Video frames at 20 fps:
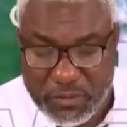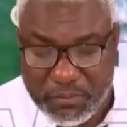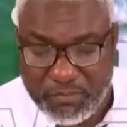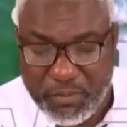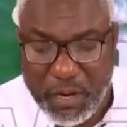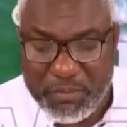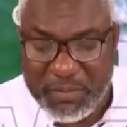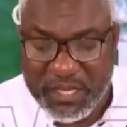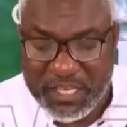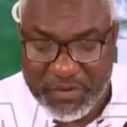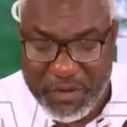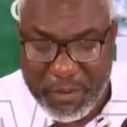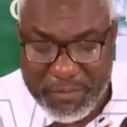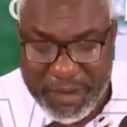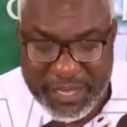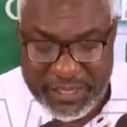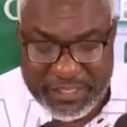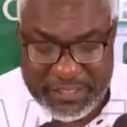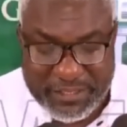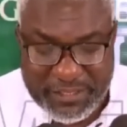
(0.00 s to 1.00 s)
Public
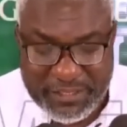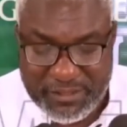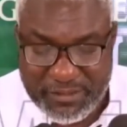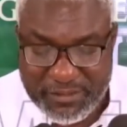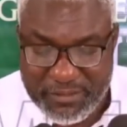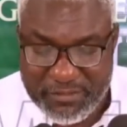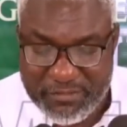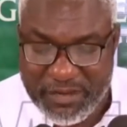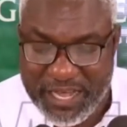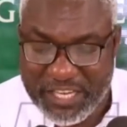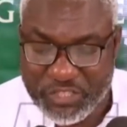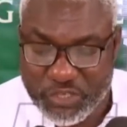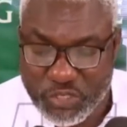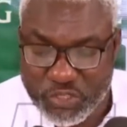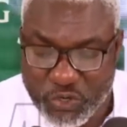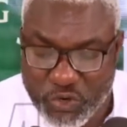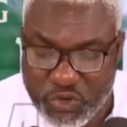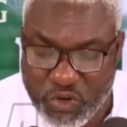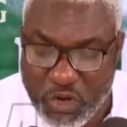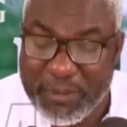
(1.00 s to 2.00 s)
remarks by
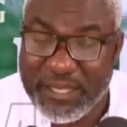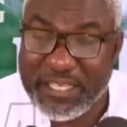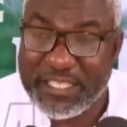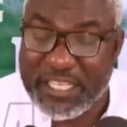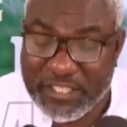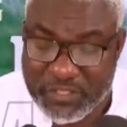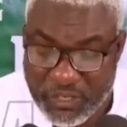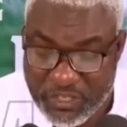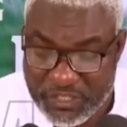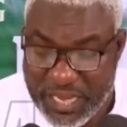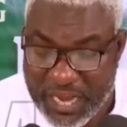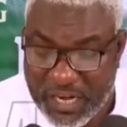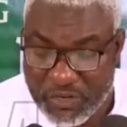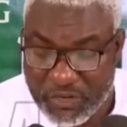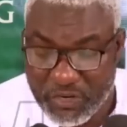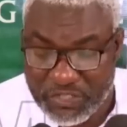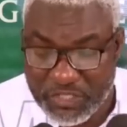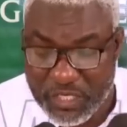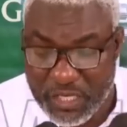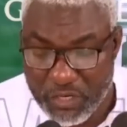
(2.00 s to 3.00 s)
social commentators
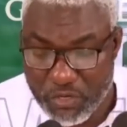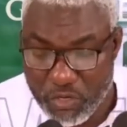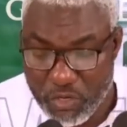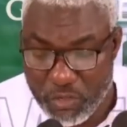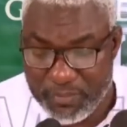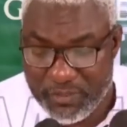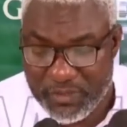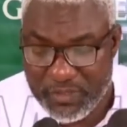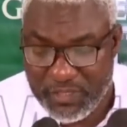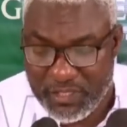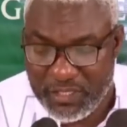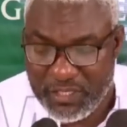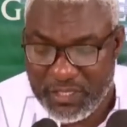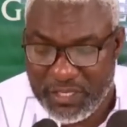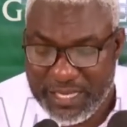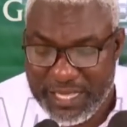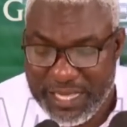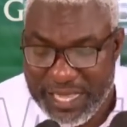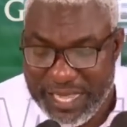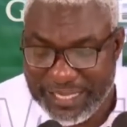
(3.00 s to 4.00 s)
across the globe
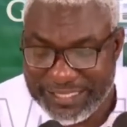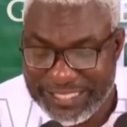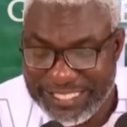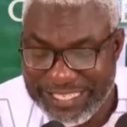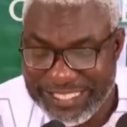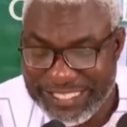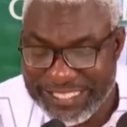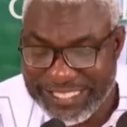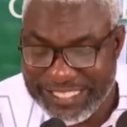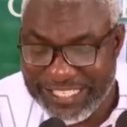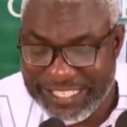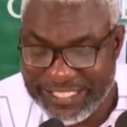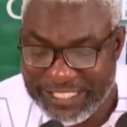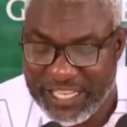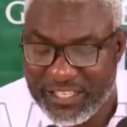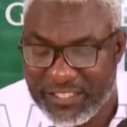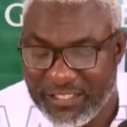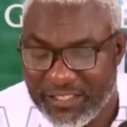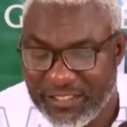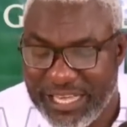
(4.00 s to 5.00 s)
had
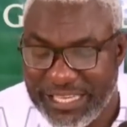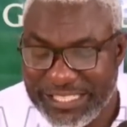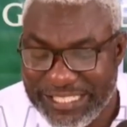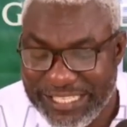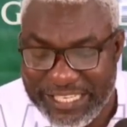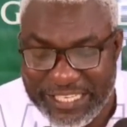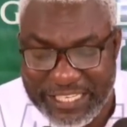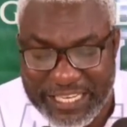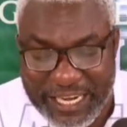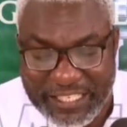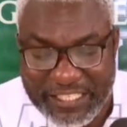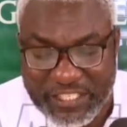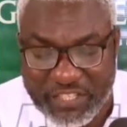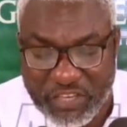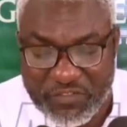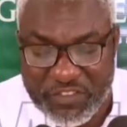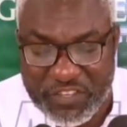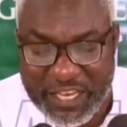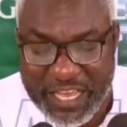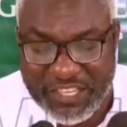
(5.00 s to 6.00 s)
insisted that the illegality
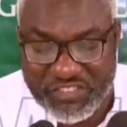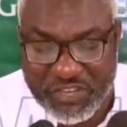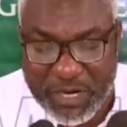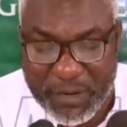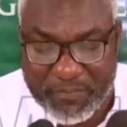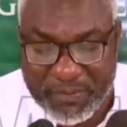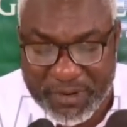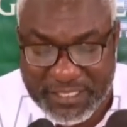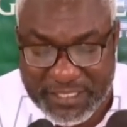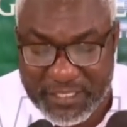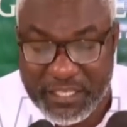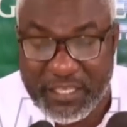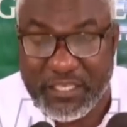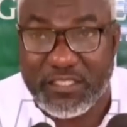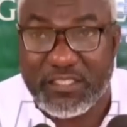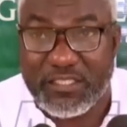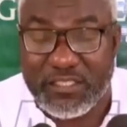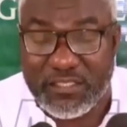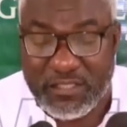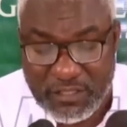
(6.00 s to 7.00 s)
of the Nigerian
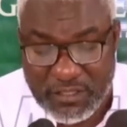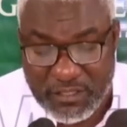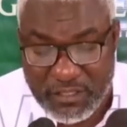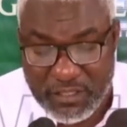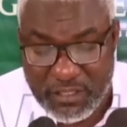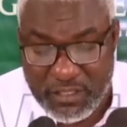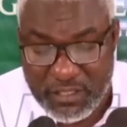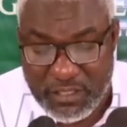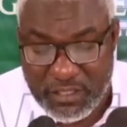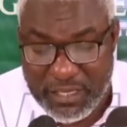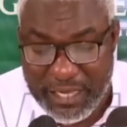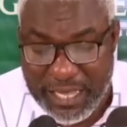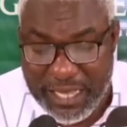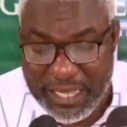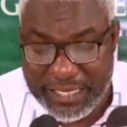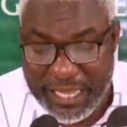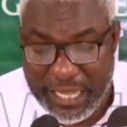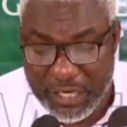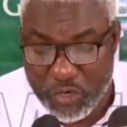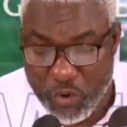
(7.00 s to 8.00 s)
president
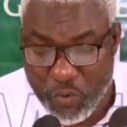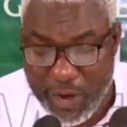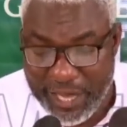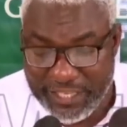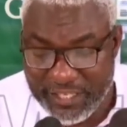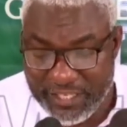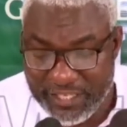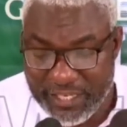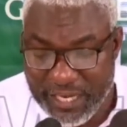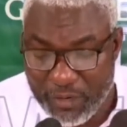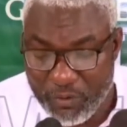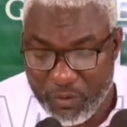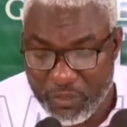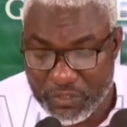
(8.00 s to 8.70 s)
and ECOWAS leader